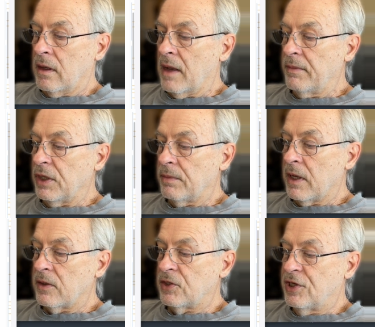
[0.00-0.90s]
I'm being
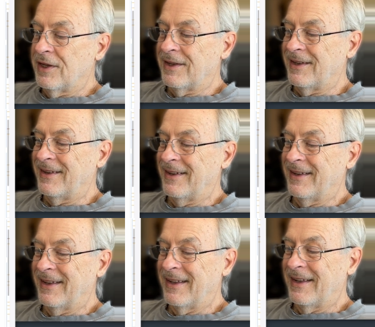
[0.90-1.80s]
passed
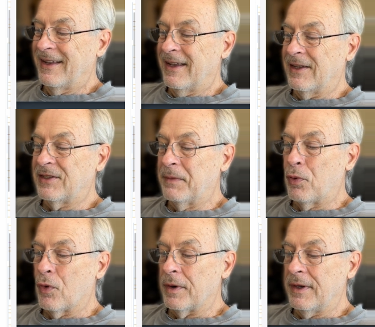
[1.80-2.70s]
a send
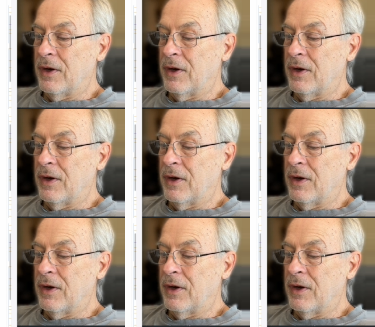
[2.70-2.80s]
port.